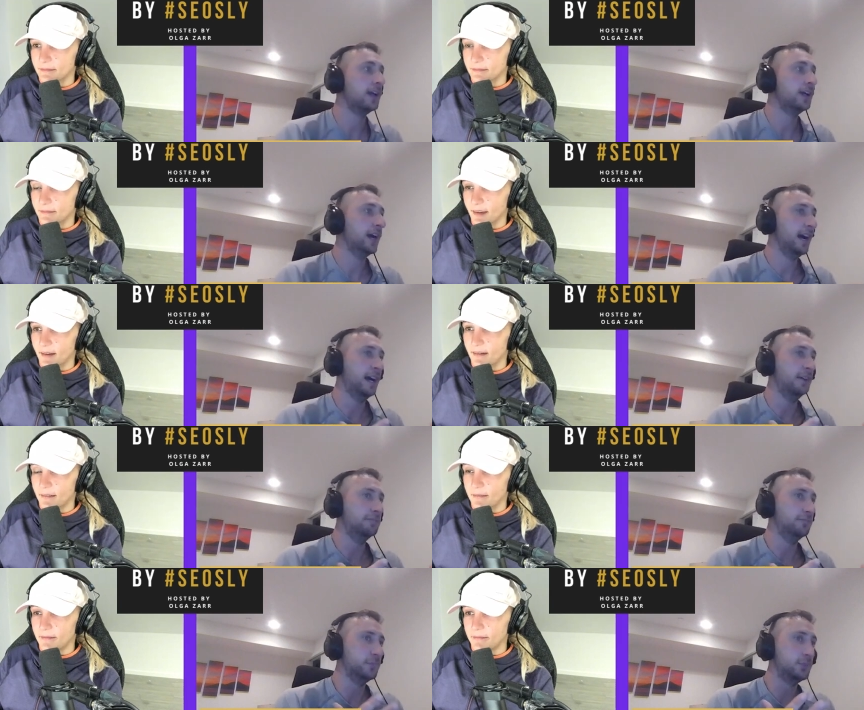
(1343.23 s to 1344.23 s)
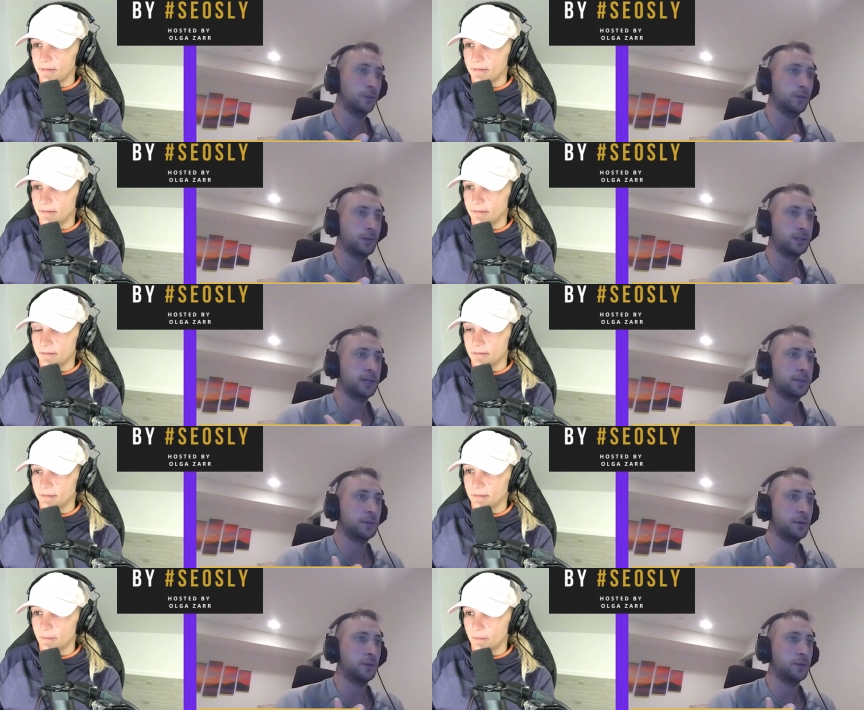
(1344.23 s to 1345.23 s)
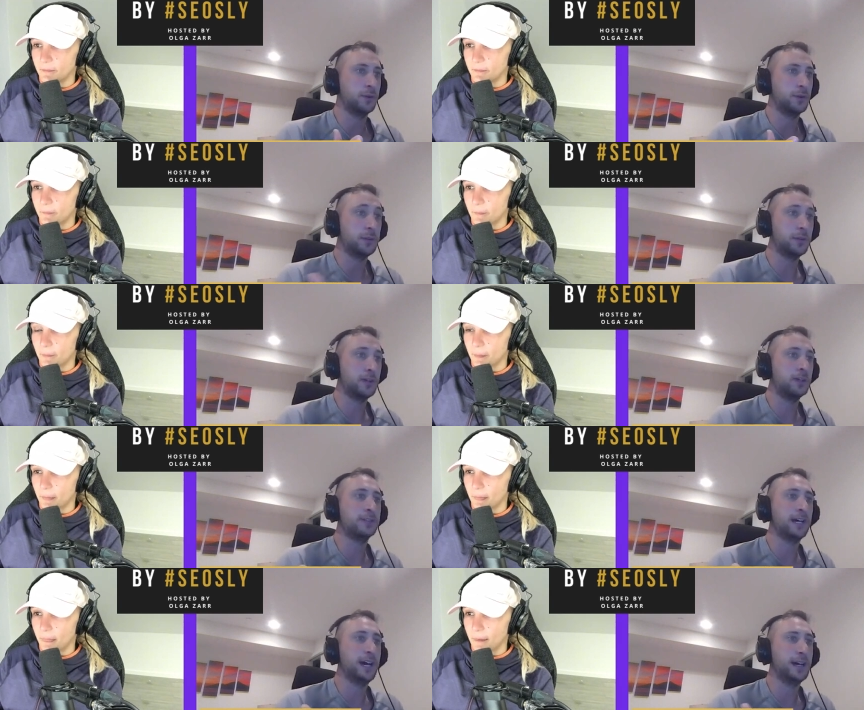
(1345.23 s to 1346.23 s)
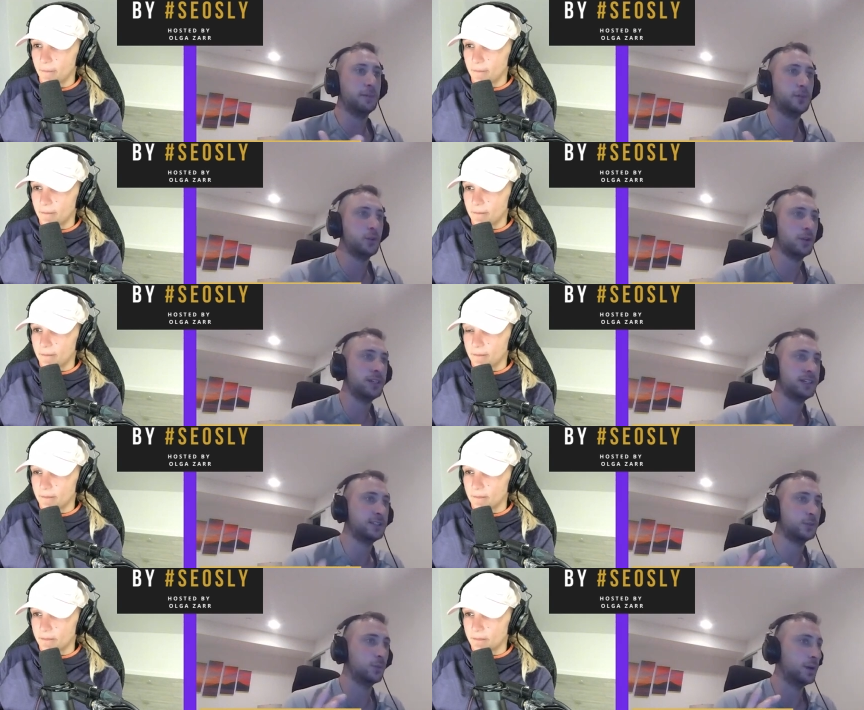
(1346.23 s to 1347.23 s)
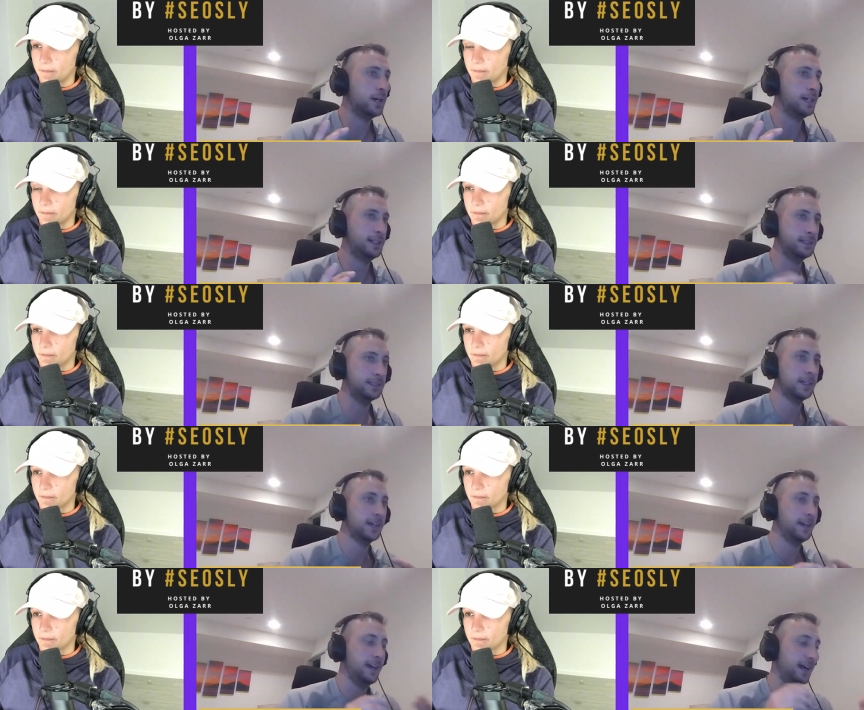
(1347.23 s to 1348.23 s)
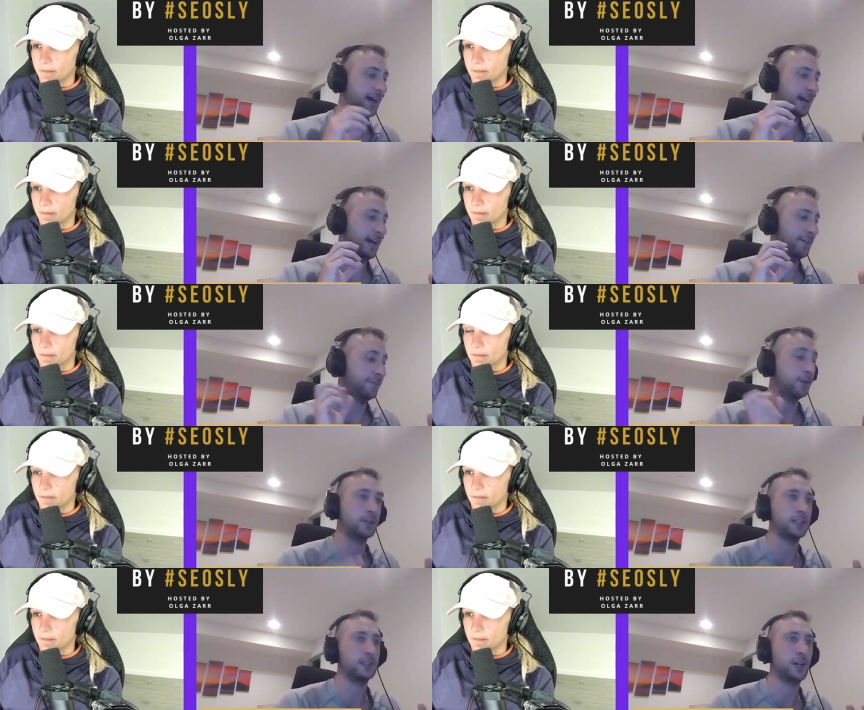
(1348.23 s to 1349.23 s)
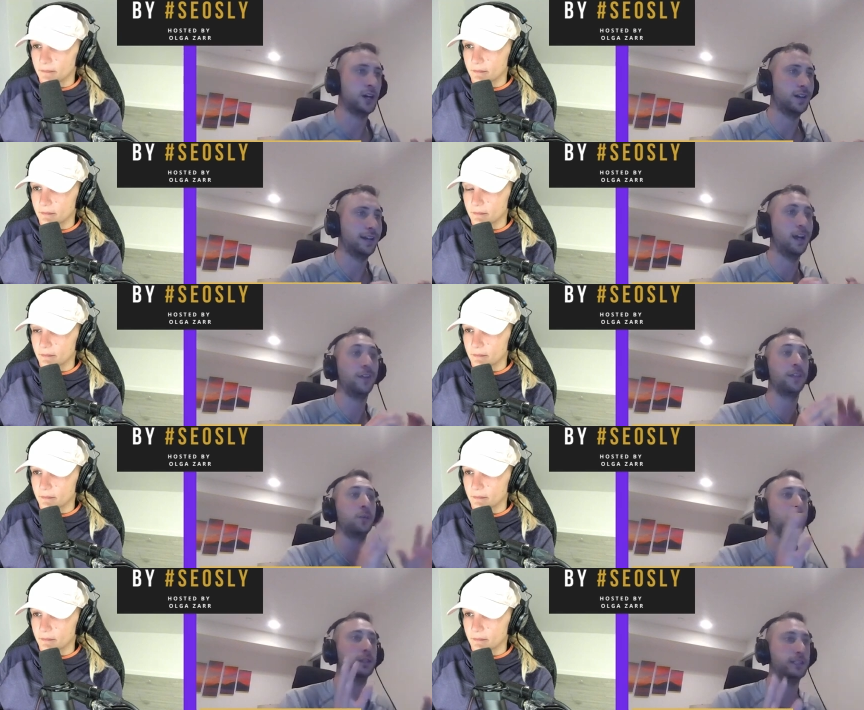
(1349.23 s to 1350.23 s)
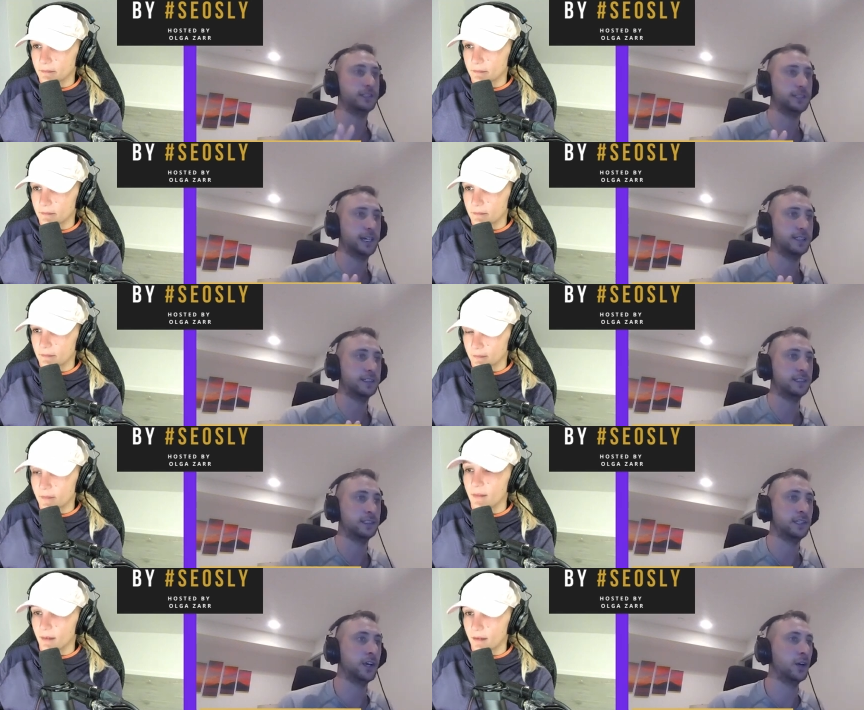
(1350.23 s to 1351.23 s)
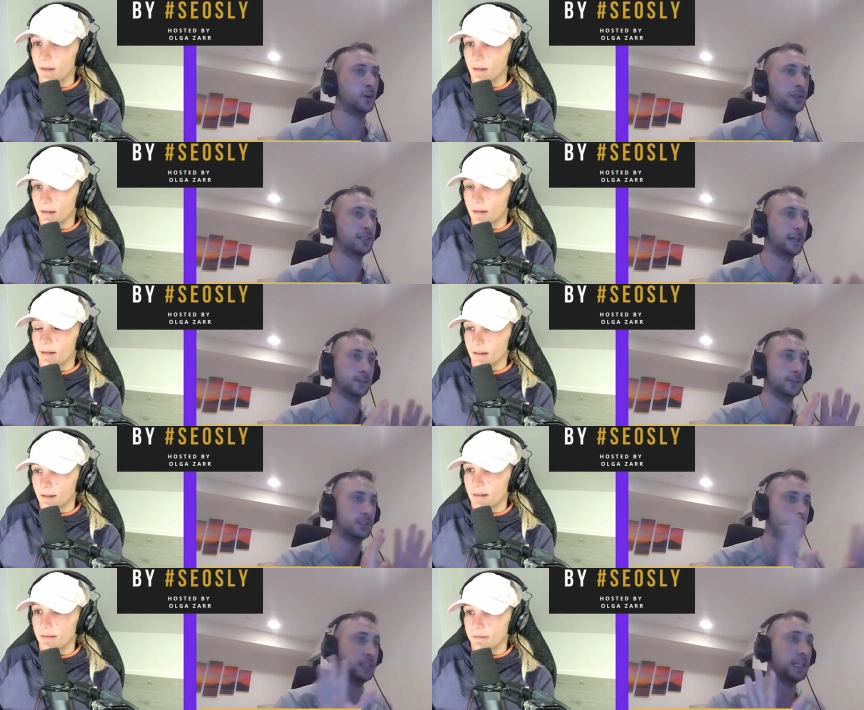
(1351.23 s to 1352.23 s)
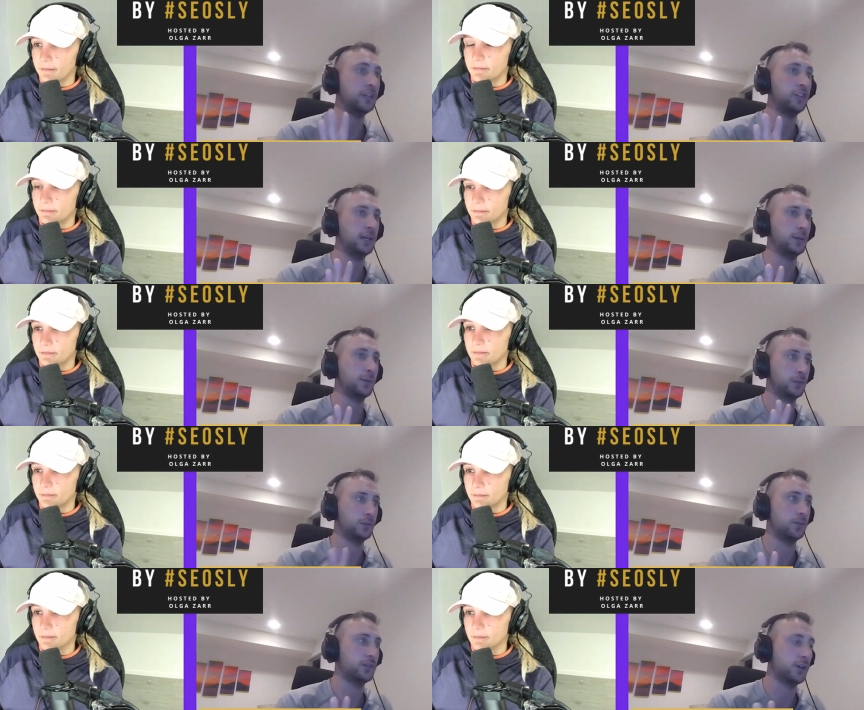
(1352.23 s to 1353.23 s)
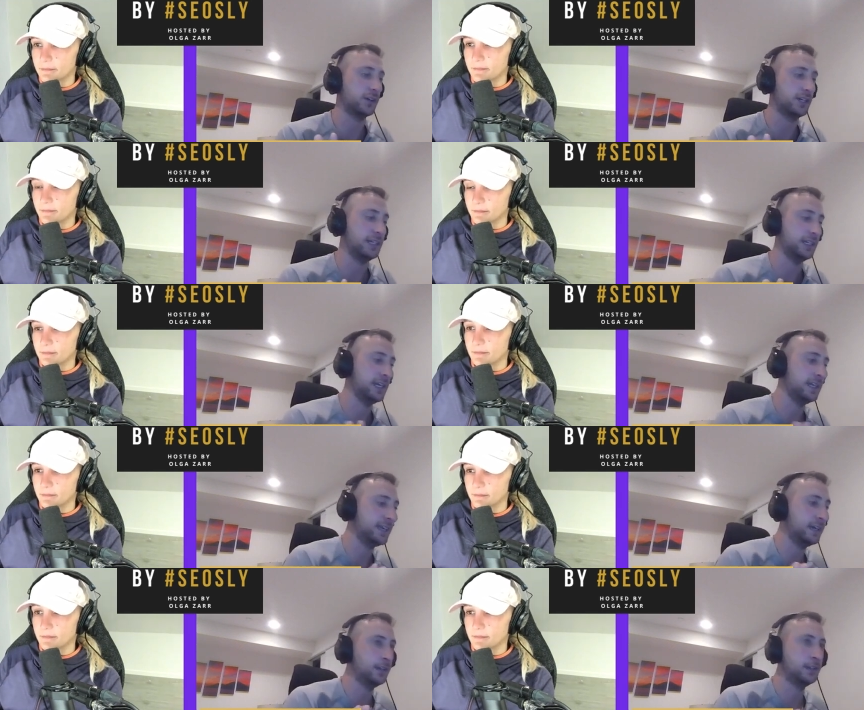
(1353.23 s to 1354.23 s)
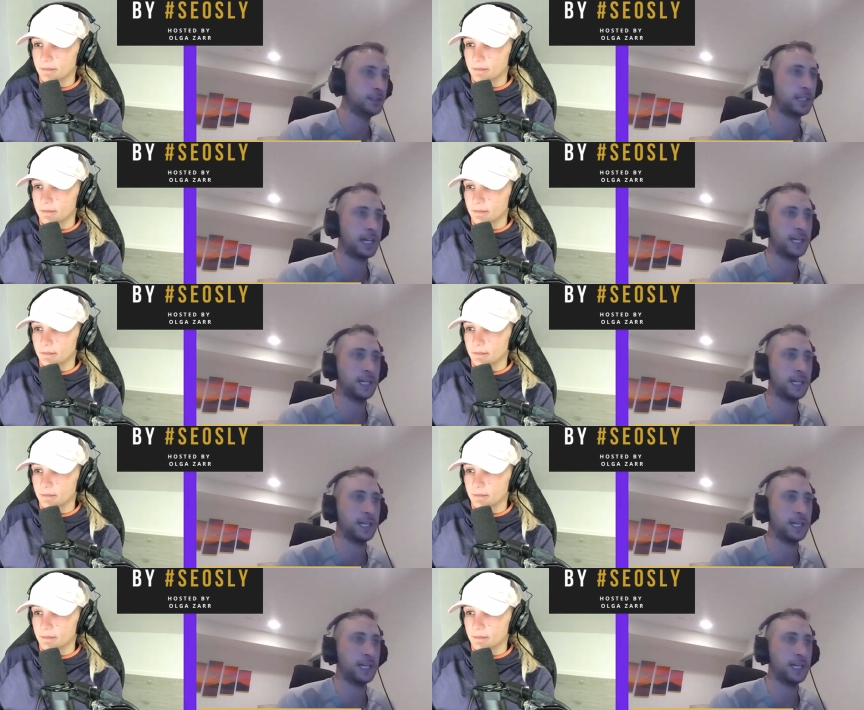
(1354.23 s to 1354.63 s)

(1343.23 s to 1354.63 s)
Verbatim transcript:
Speaker 1: Um, uh-huh. So, for example, for a period of time, Shortlist was uh, focused on health and wellness sites. You know, that was the niche that we were sort of targeting. And then kind